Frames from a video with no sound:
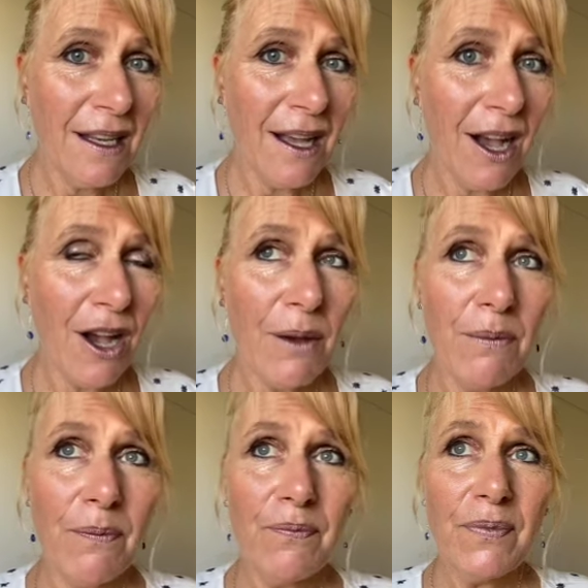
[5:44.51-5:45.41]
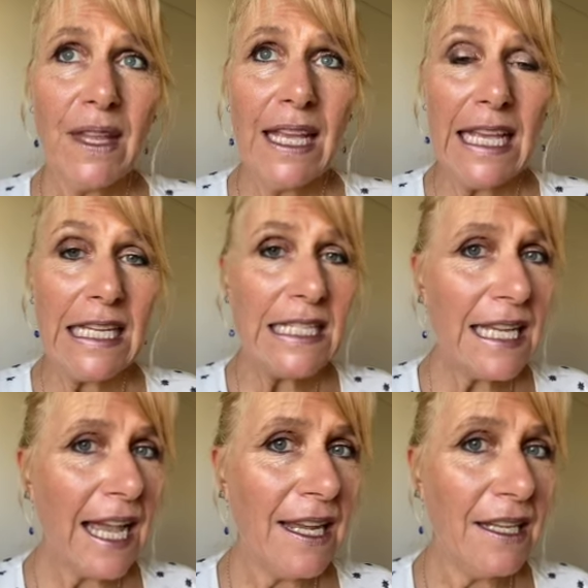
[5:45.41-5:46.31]
I'm
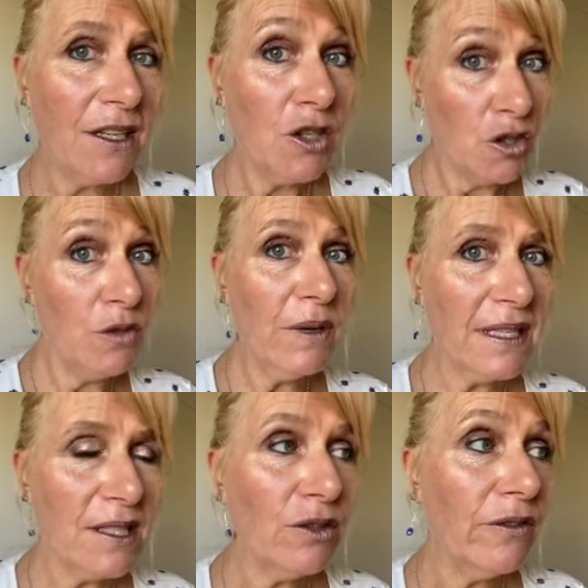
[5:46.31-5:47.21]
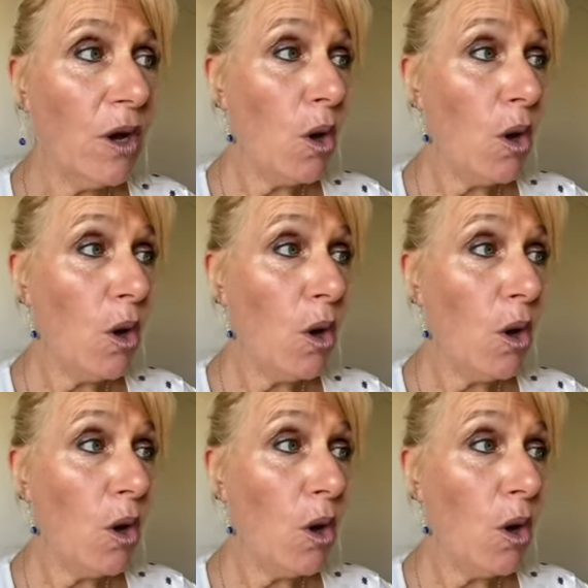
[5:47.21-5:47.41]
indicating to myself